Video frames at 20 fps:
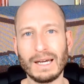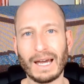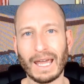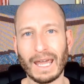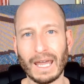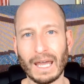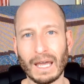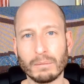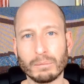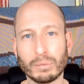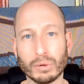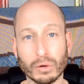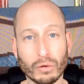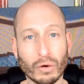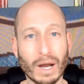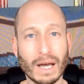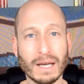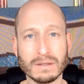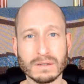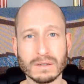and
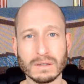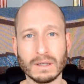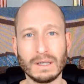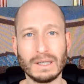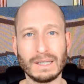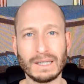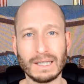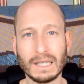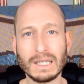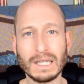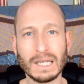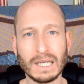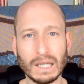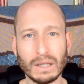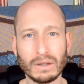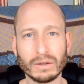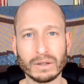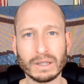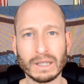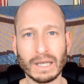progress into
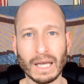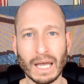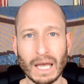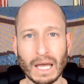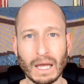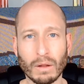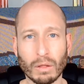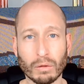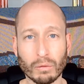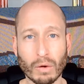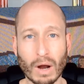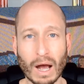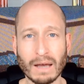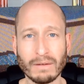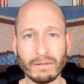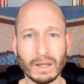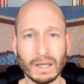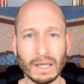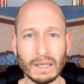healing and thriving.